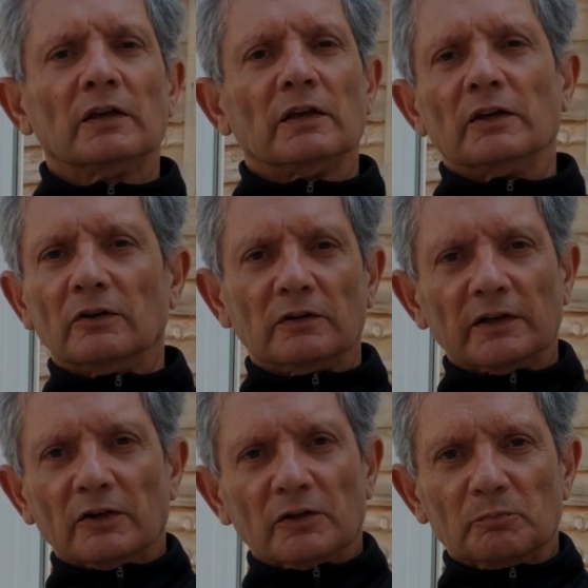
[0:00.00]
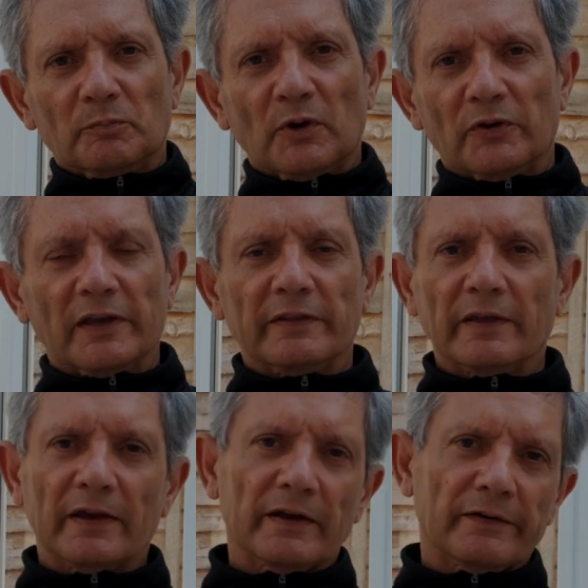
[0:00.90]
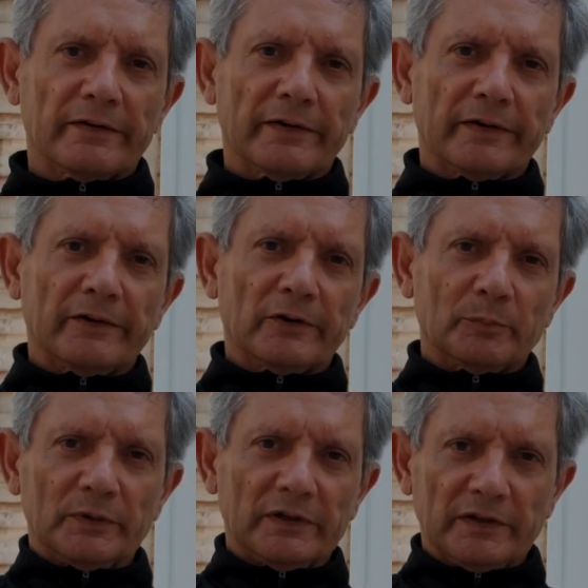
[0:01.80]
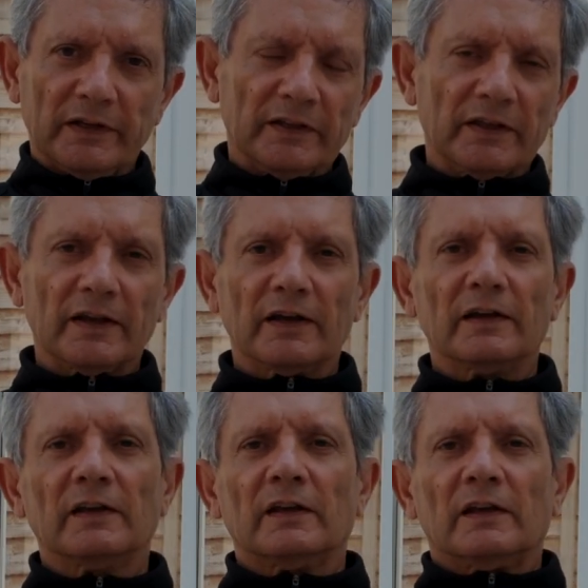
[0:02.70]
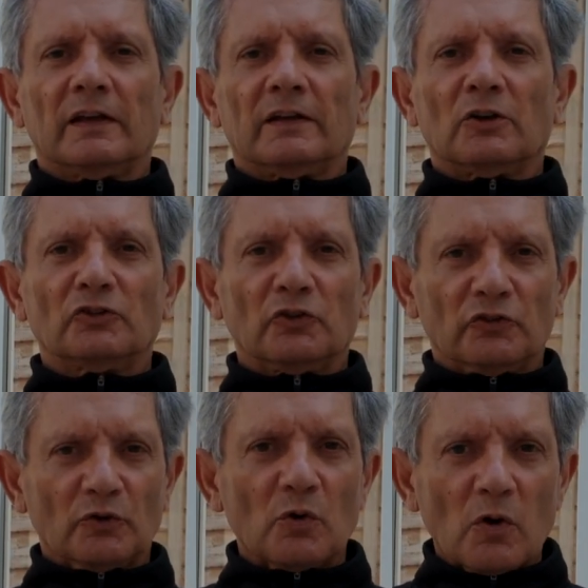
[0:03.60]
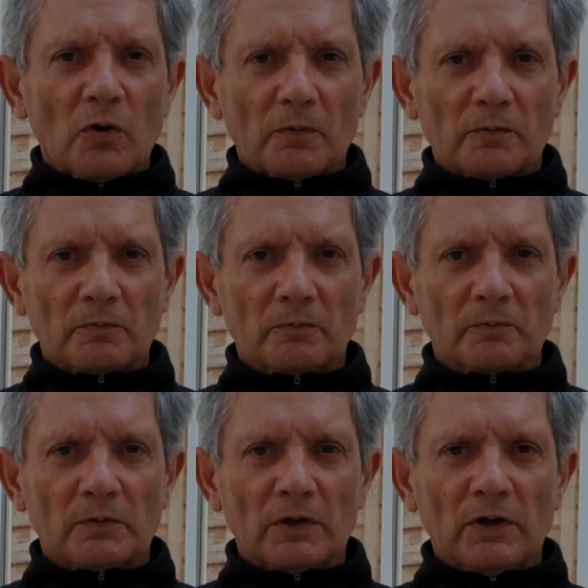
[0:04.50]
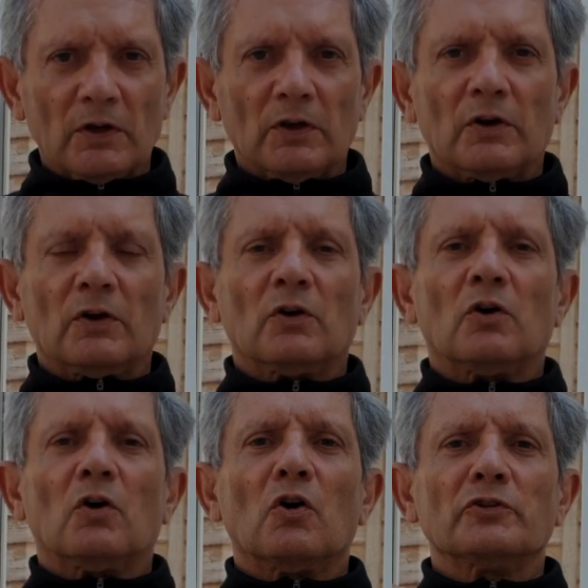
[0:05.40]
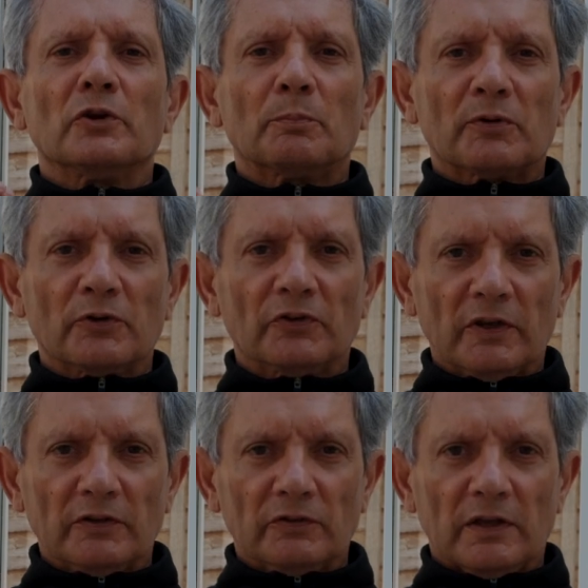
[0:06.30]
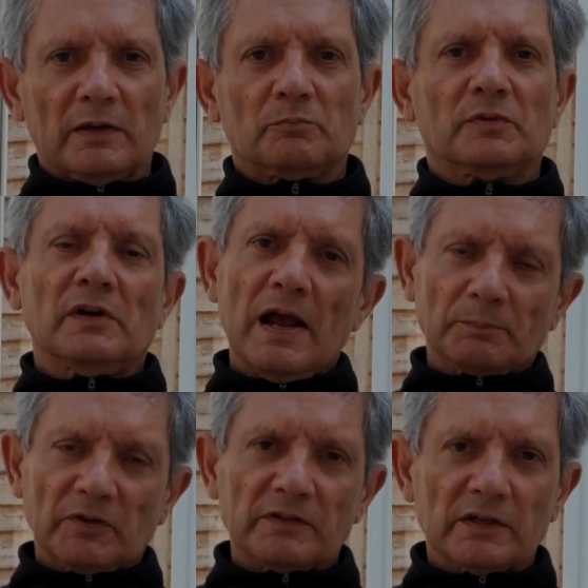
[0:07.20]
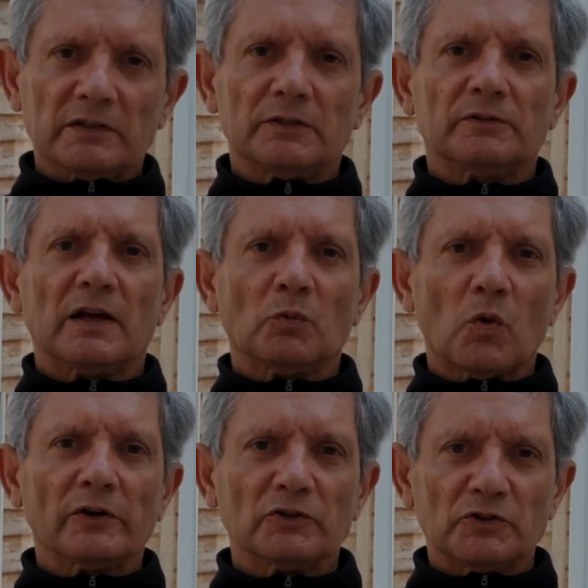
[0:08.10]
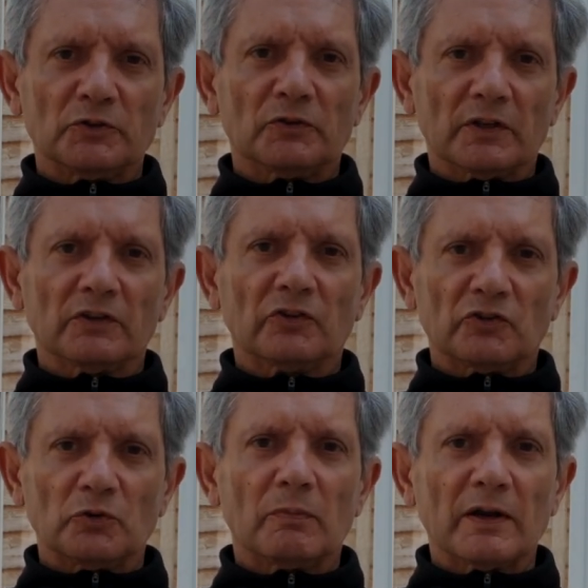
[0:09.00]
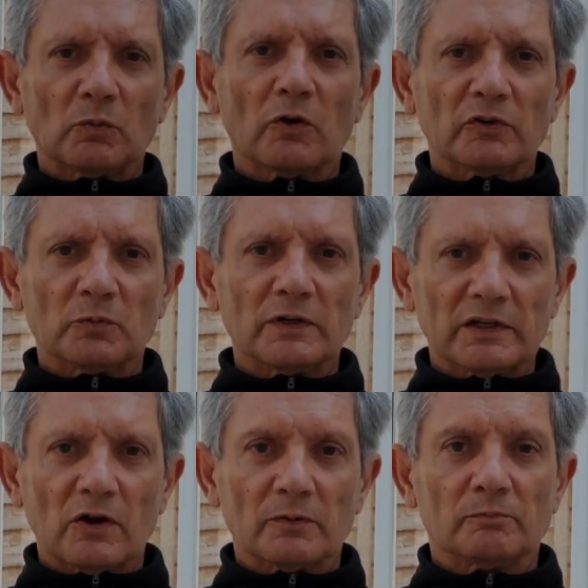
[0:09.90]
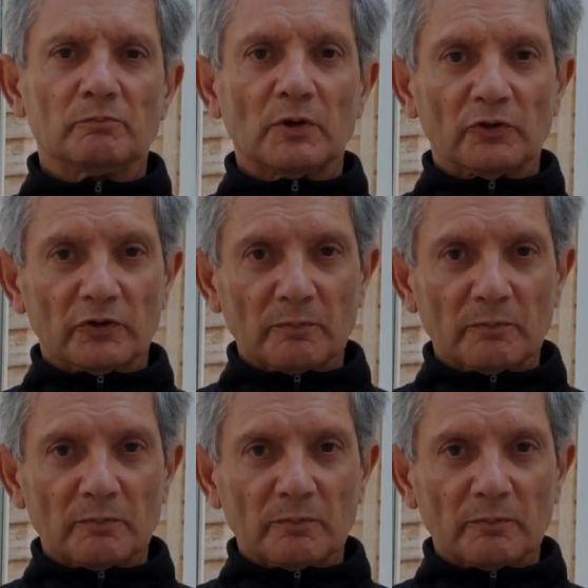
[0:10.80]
I got a bogey there and I got a birdie there, not just score. On your process, perhaps identify one or two things that you might want to work on, both on the